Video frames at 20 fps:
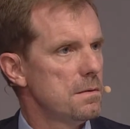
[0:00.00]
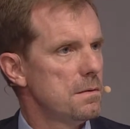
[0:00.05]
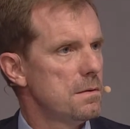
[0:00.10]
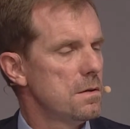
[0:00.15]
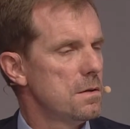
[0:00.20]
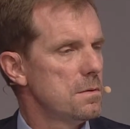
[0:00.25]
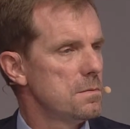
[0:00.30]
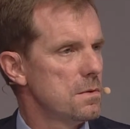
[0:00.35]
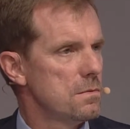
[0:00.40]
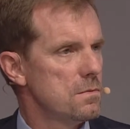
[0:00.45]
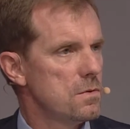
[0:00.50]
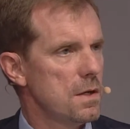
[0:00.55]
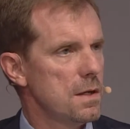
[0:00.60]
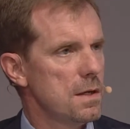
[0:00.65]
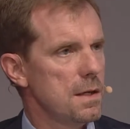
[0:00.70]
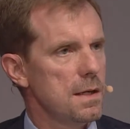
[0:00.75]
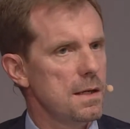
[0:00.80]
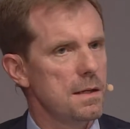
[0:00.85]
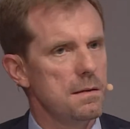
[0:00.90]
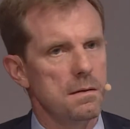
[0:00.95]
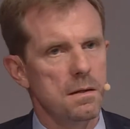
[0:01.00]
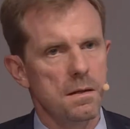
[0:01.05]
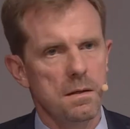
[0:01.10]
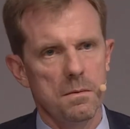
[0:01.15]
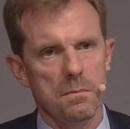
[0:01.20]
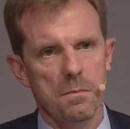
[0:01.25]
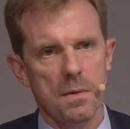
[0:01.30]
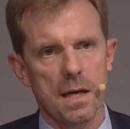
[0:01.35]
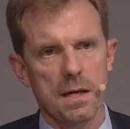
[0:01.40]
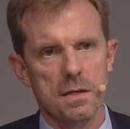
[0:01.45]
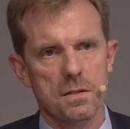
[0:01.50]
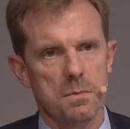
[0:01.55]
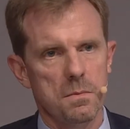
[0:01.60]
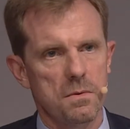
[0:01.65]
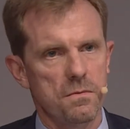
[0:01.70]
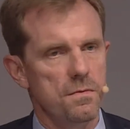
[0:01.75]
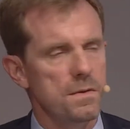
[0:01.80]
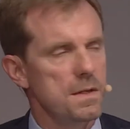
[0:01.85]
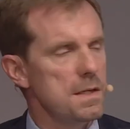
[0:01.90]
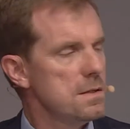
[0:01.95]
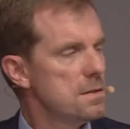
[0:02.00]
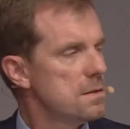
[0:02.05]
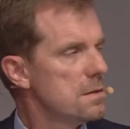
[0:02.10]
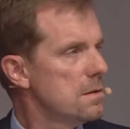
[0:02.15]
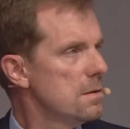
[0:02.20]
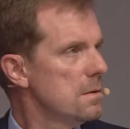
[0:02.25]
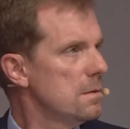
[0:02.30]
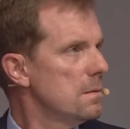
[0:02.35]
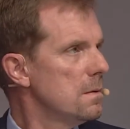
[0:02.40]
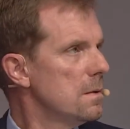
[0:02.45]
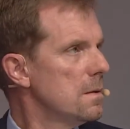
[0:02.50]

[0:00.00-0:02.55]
terms of trying to get management fees to